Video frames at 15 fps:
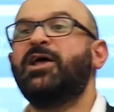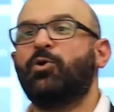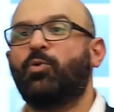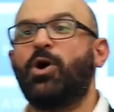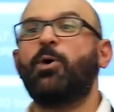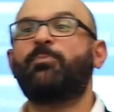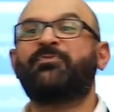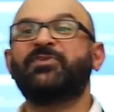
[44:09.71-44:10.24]

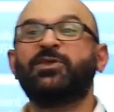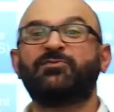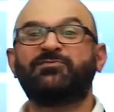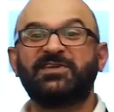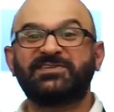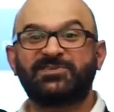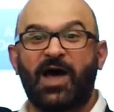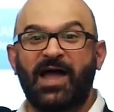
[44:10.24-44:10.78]
Well, hopefully you've
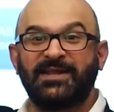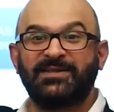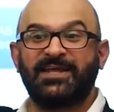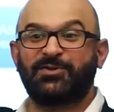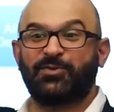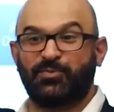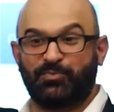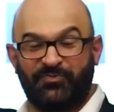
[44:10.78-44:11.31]
designed
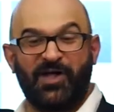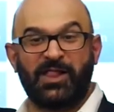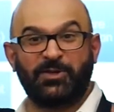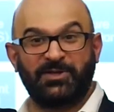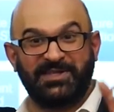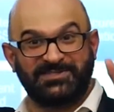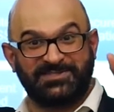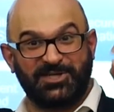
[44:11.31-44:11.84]
it
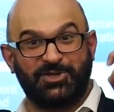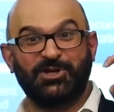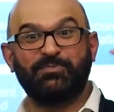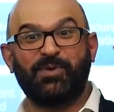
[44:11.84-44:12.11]
following the security